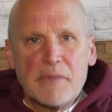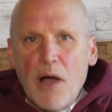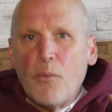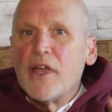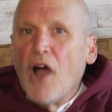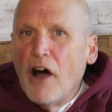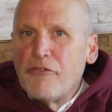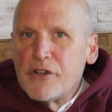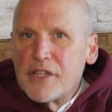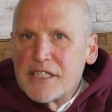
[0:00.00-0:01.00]
Now, we
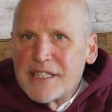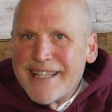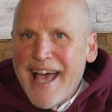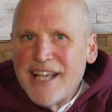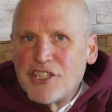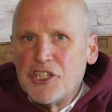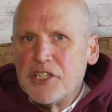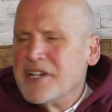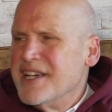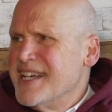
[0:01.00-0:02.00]
offered this last
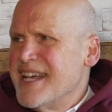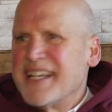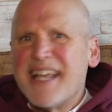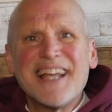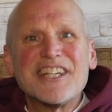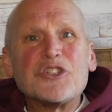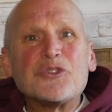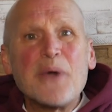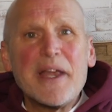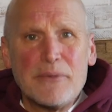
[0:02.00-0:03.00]
year and had a
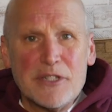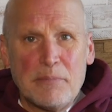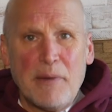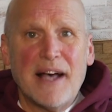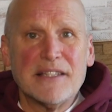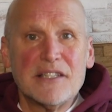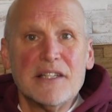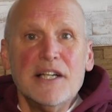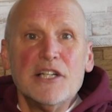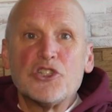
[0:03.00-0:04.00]
great response,
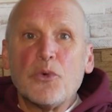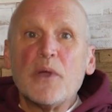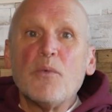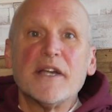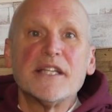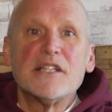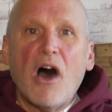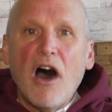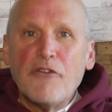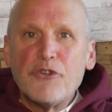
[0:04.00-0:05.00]
so we wanted to
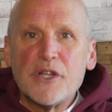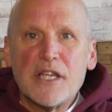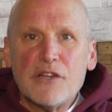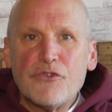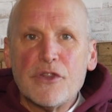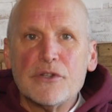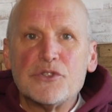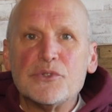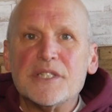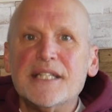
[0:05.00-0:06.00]
offer it again for those
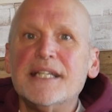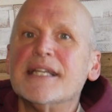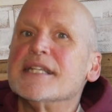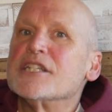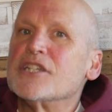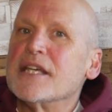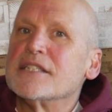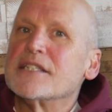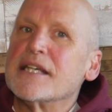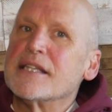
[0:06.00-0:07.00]
who didn't get a
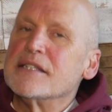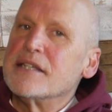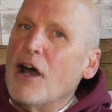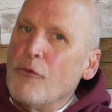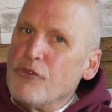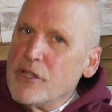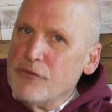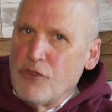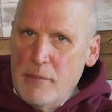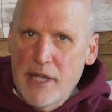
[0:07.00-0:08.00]
chance to get this helpful
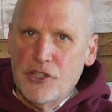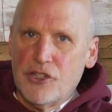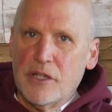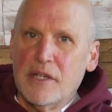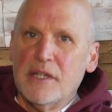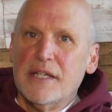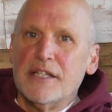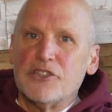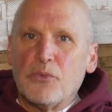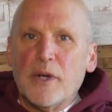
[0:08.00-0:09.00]
information.
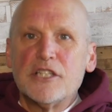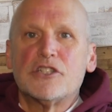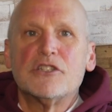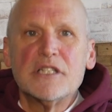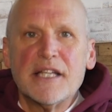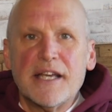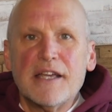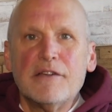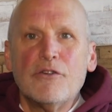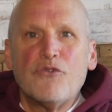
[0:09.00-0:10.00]
So register
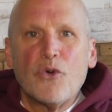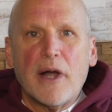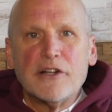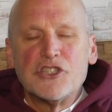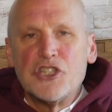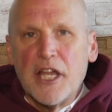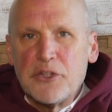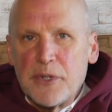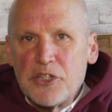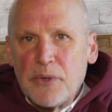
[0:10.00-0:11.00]
today for our
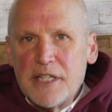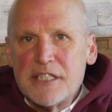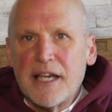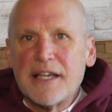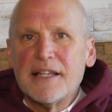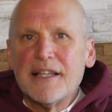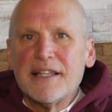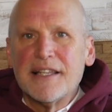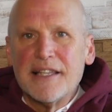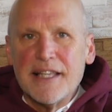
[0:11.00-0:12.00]
January 22nd
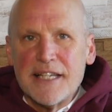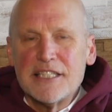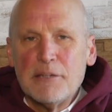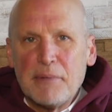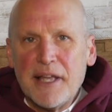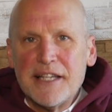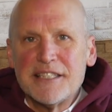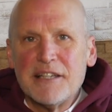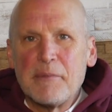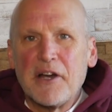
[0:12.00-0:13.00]
Legacy Planning
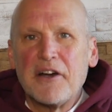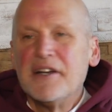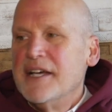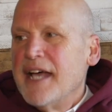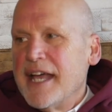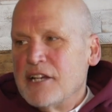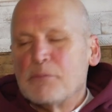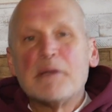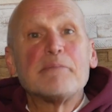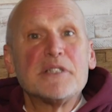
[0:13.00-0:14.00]
Seminar, and it'll
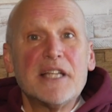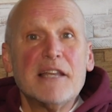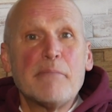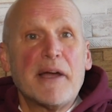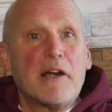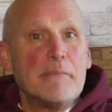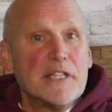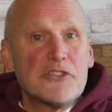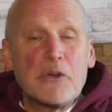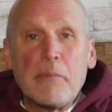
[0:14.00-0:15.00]
be presented by our
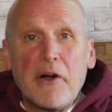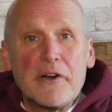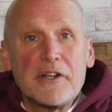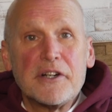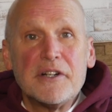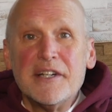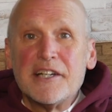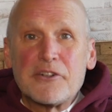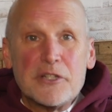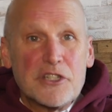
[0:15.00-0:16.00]
ministry partner,
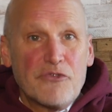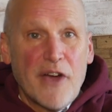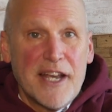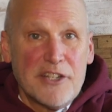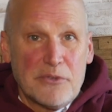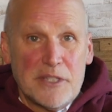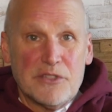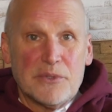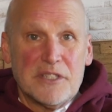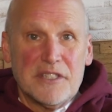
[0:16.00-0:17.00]
Christian Finance
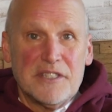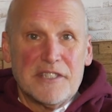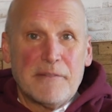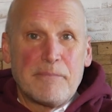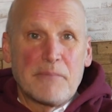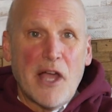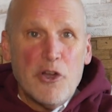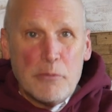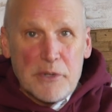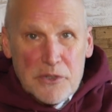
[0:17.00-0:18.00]
Resources. I
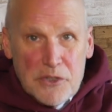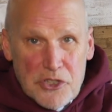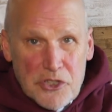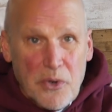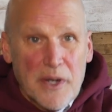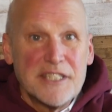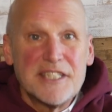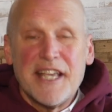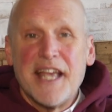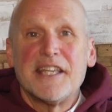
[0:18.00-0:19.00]
hope you'll join
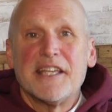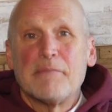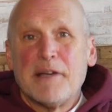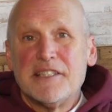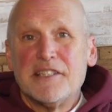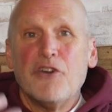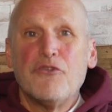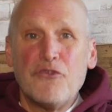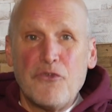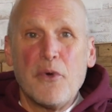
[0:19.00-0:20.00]
Sandy and myself
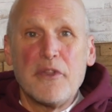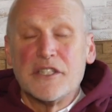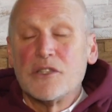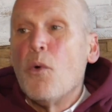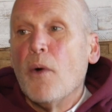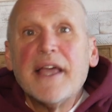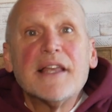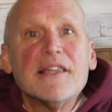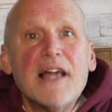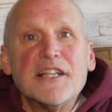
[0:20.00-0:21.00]
for this. Oh,
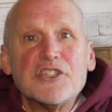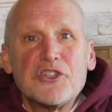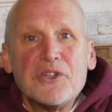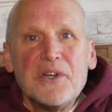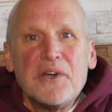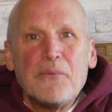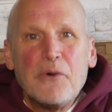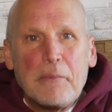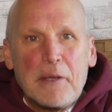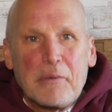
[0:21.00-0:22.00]
and lunch
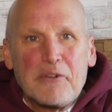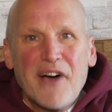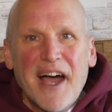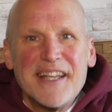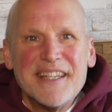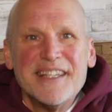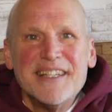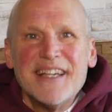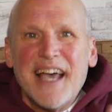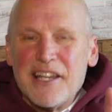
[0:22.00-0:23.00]
will be provided,
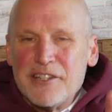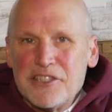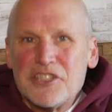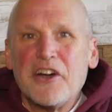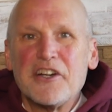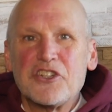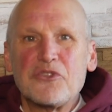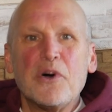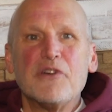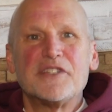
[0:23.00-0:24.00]
and it'll start at
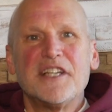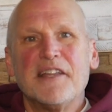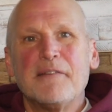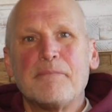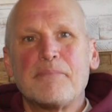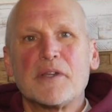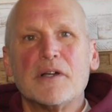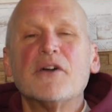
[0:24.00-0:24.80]
12:10.